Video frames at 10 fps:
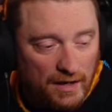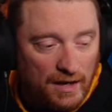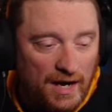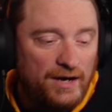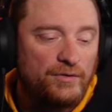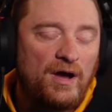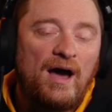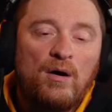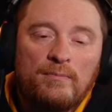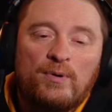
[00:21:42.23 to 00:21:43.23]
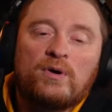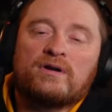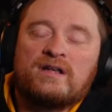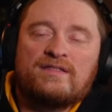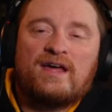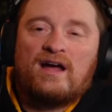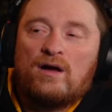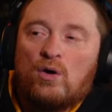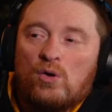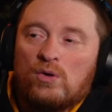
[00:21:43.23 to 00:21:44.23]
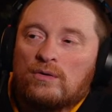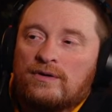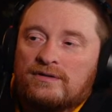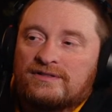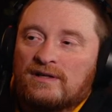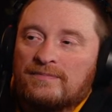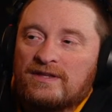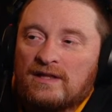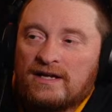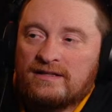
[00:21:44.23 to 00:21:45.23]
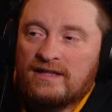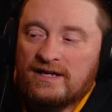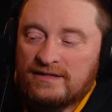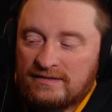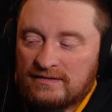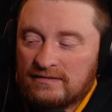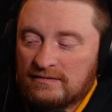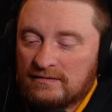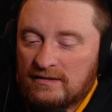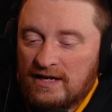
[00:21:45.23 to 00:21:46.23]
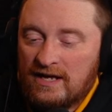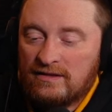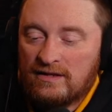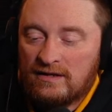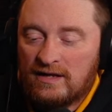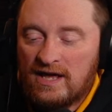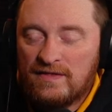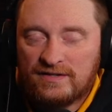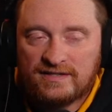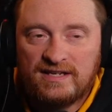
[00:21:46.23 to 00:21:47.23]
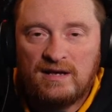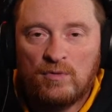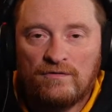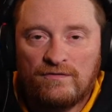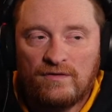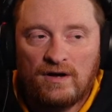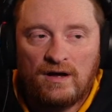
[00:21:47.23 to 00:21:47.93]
don't know how important that I hold something like this in the scheme of,